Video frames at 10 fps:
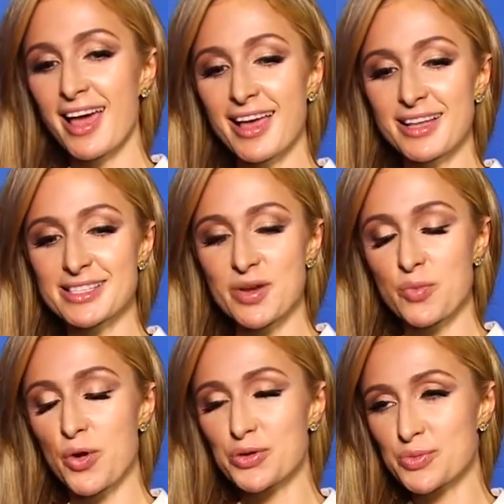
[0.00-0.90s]
It's
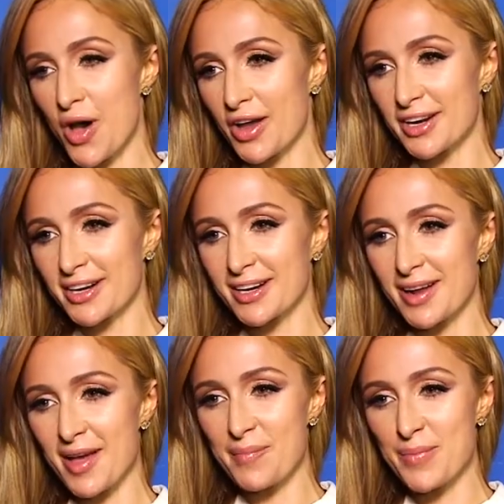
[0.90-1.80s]
rose water,
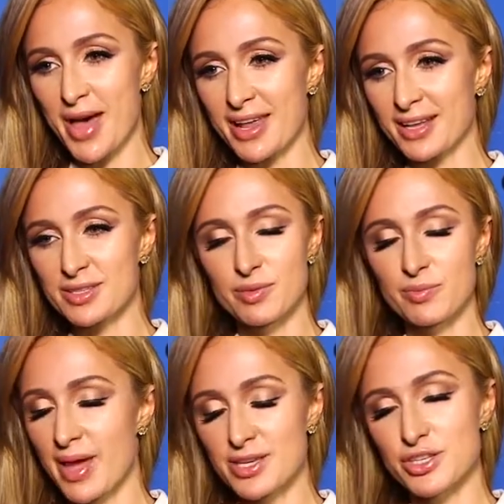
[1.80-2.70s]
but it
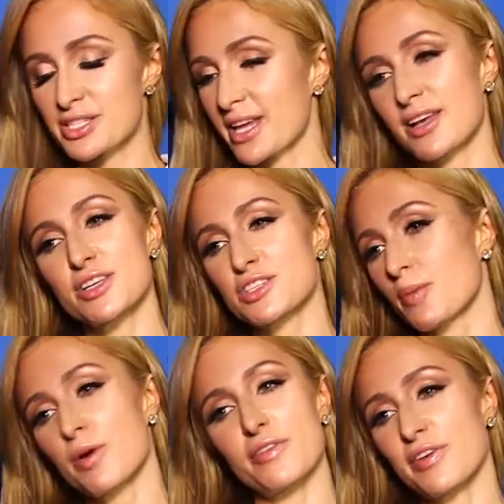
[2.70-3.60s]
makes your skin just
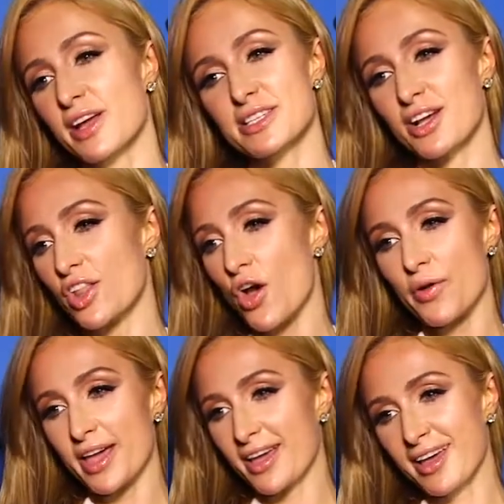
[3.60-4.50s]
look perfect and
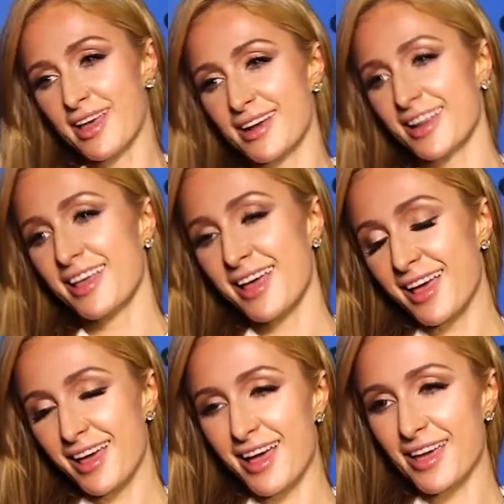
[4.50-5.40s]
glowing, and
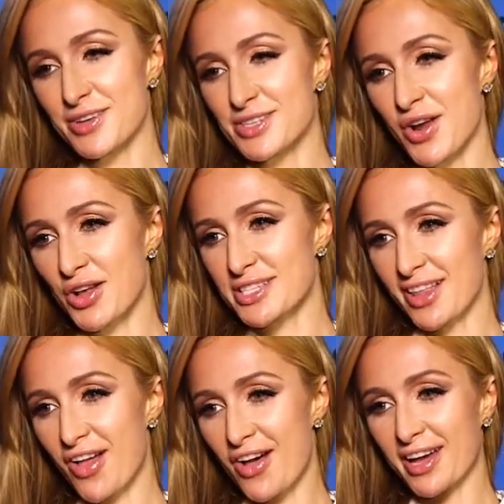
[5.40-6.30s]
I use it all day
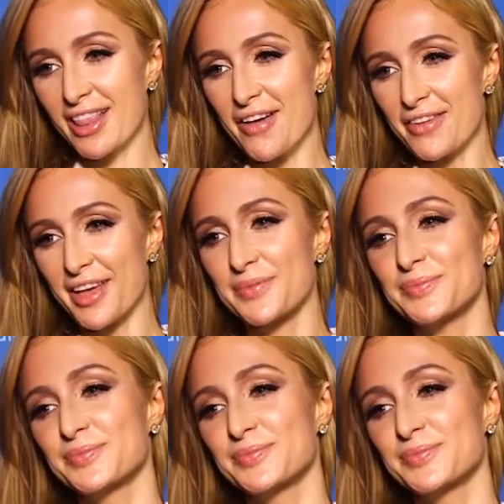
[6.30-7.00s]
long. I love it.